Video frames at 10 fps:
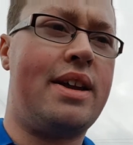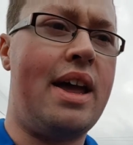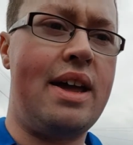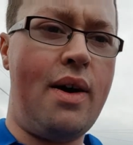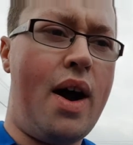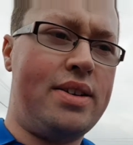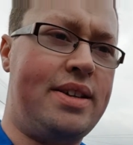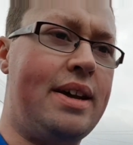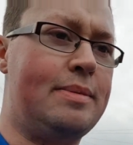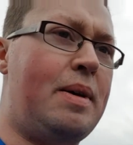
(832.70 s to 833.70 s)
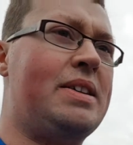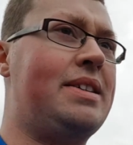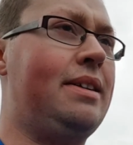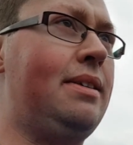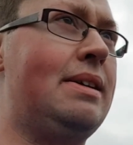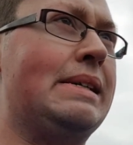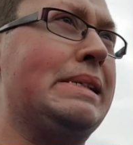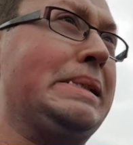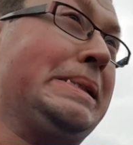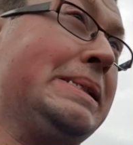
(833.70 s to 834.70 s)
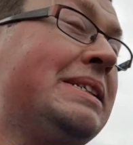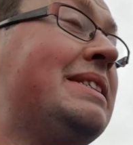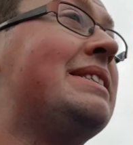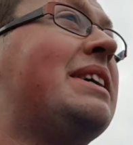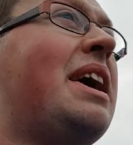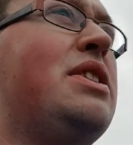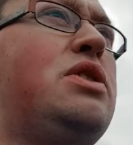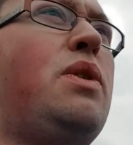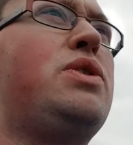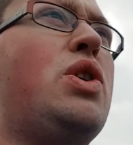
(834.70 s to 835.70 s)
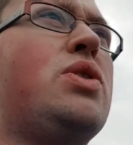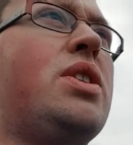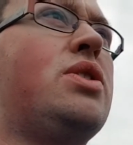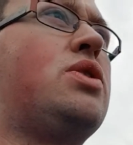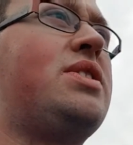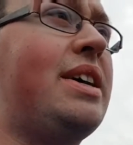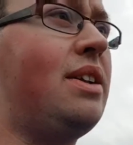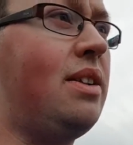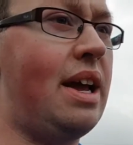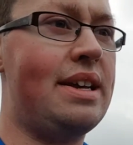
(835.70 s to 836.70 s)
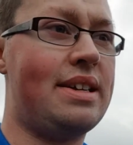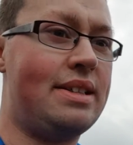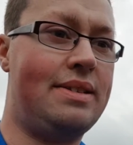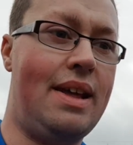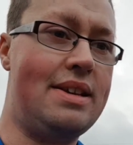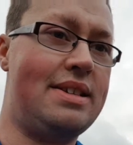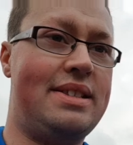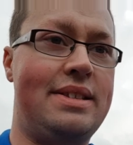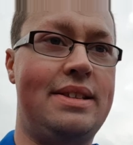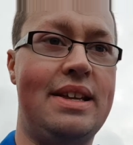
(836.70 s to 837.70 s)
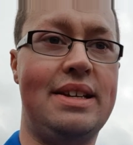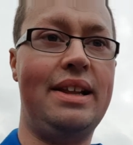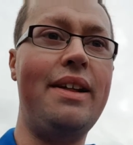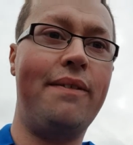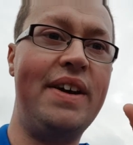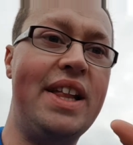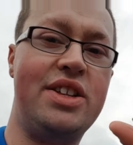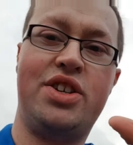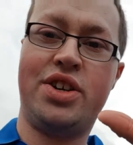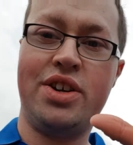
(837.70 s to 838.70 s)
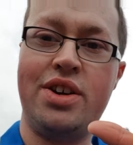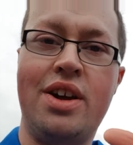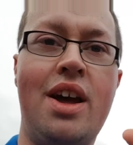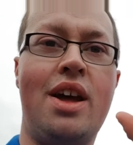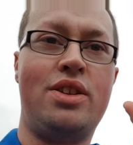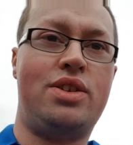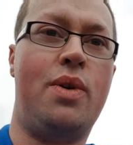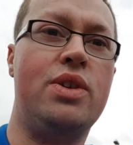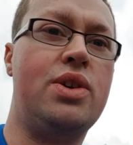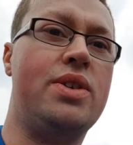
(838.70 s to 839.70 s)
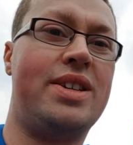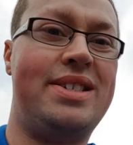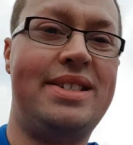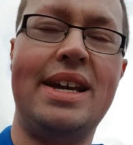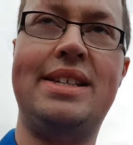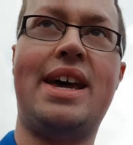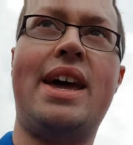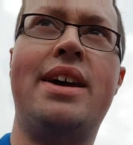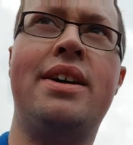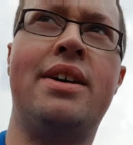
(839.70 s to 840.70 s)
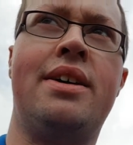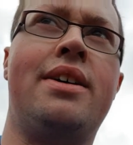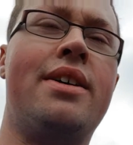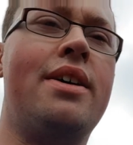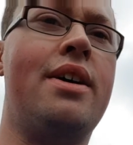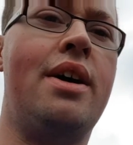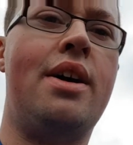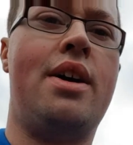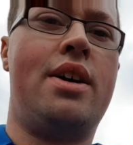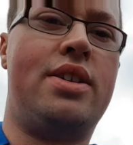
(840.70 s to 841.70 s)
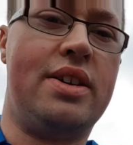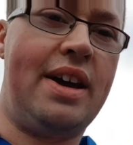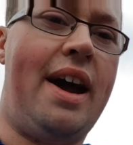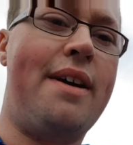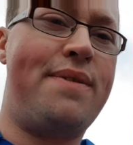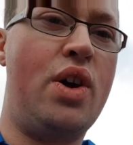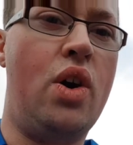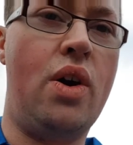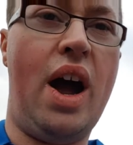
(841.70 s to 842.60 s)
get your ass kicked by Siddal. And Toronto's, Siddal is a little village, Toronto is a city, so to have your